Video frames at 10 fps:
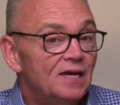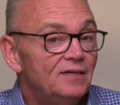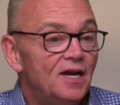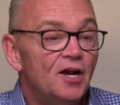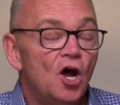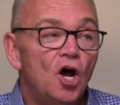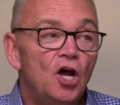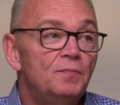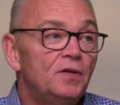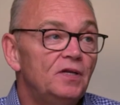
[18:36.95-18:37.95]
did an
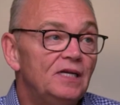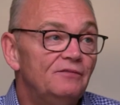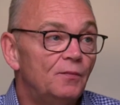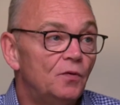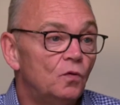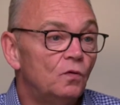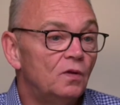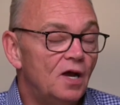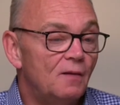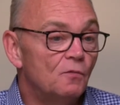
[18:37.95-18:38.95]
unbelievable
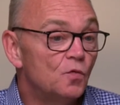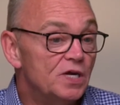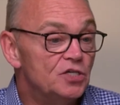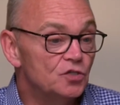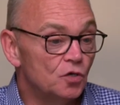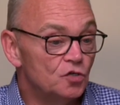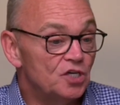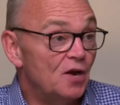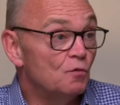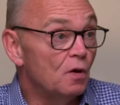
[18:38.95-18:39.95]
research
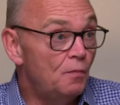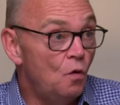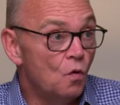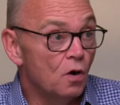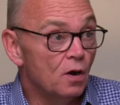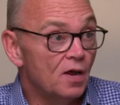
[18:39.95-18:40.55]
and report